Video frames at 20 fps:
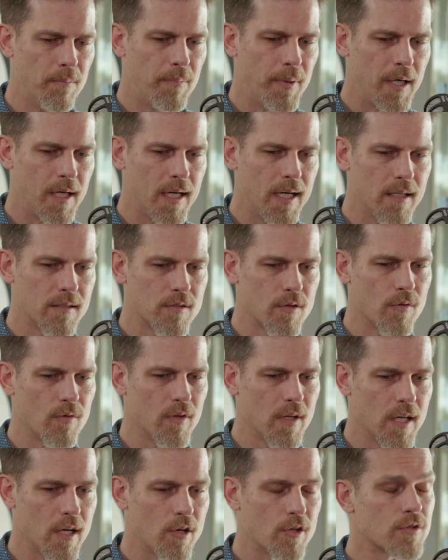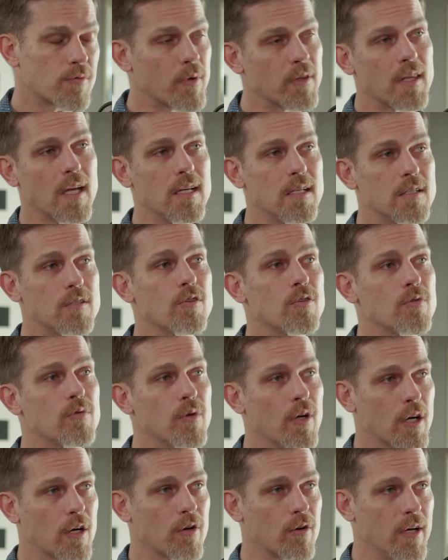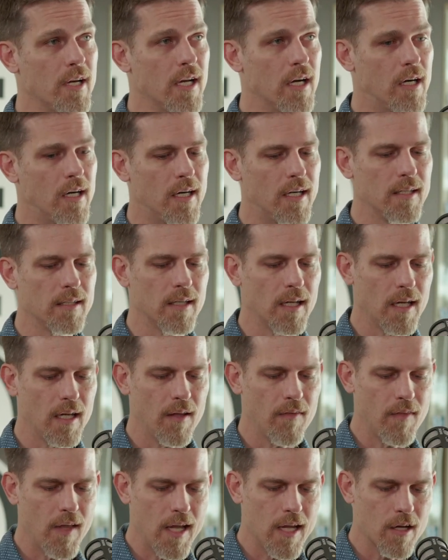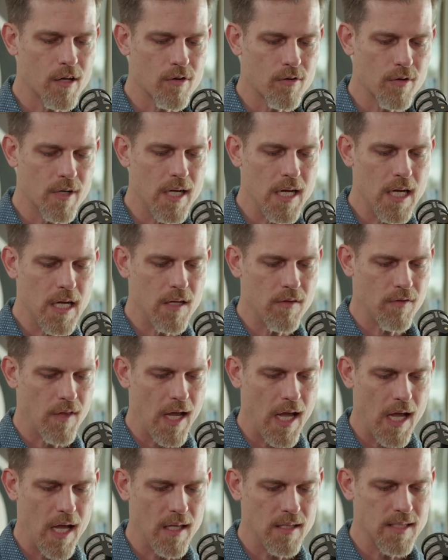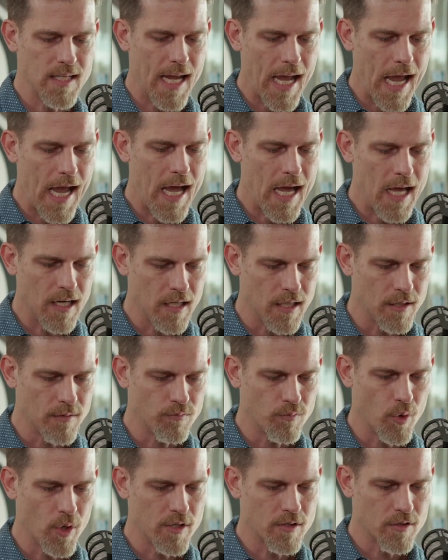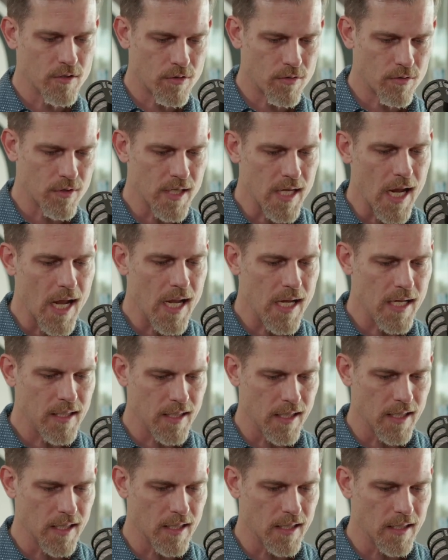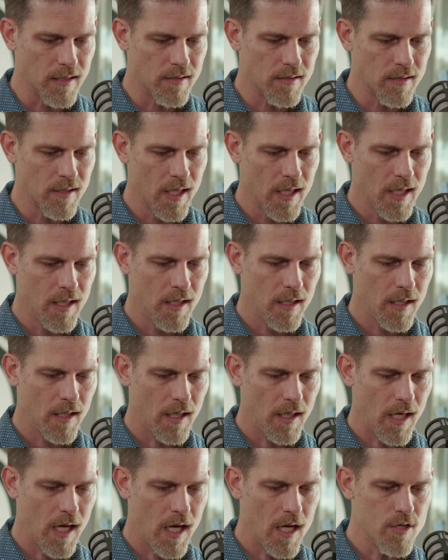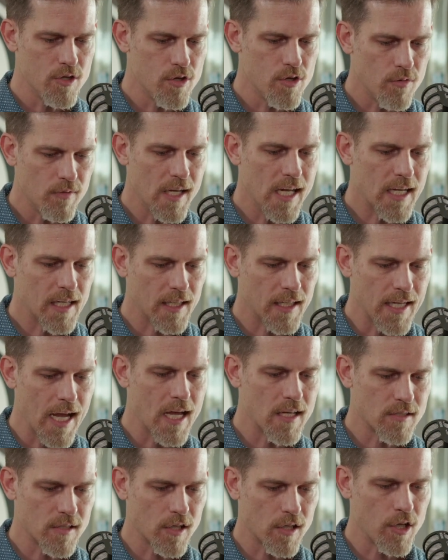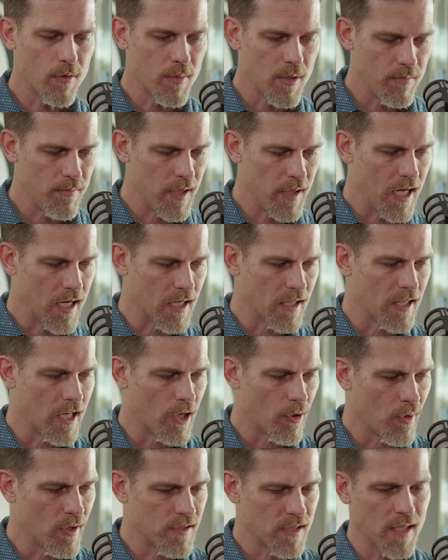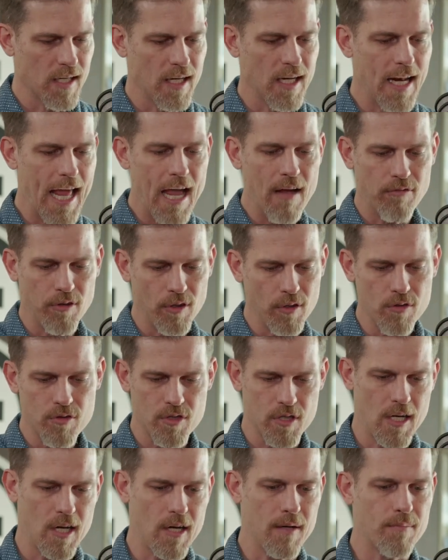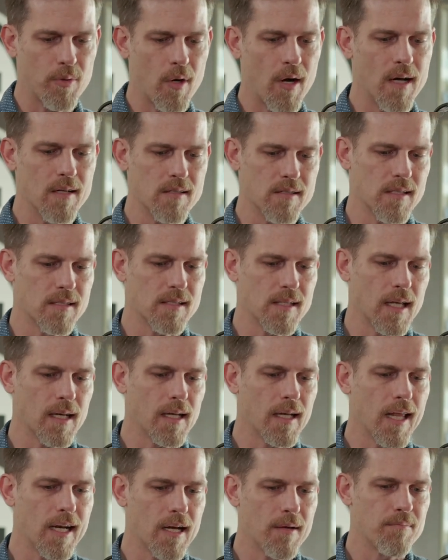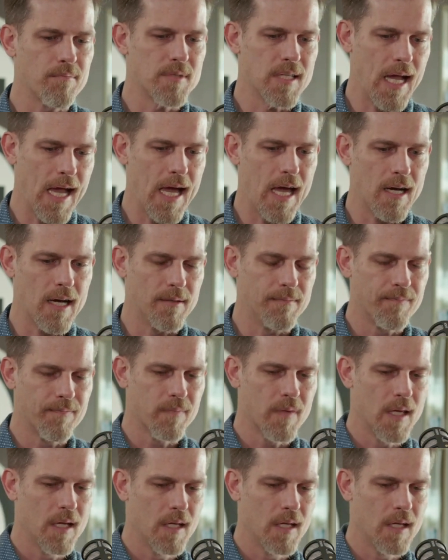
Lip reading: But here's what they do agree on. They agree that Adam was created uniquely as a human being, and there wasn't an evolutionary process that led up to Adam.